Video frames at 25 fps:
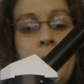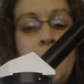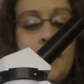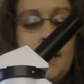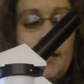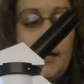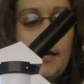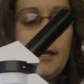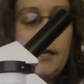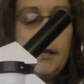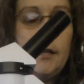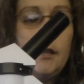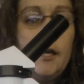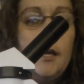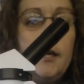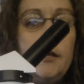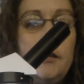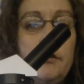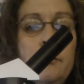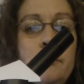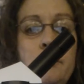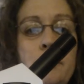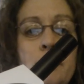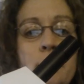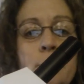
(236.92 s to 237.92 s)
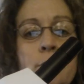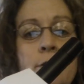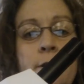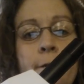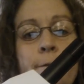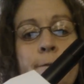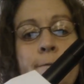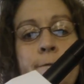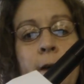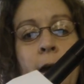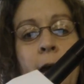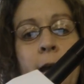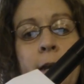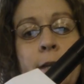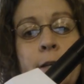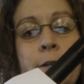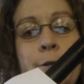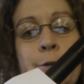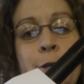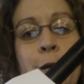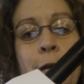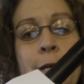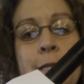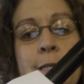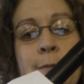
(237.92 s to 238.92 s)
and then you use the fine
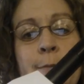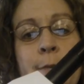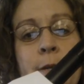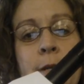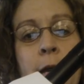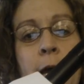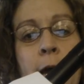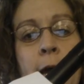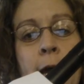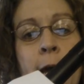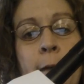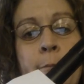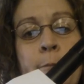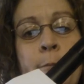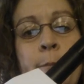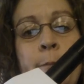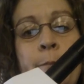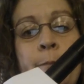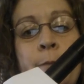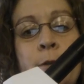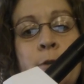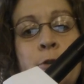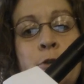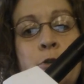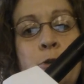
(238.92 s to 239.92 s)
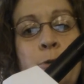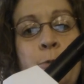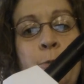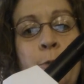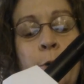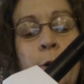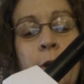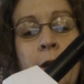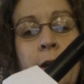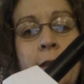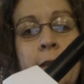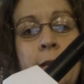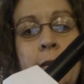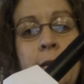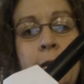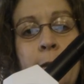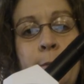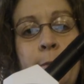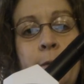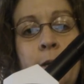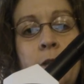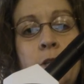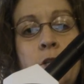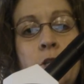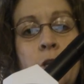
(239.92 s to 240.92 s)
adjustment knob to bring the
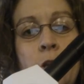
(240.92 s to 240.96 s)
image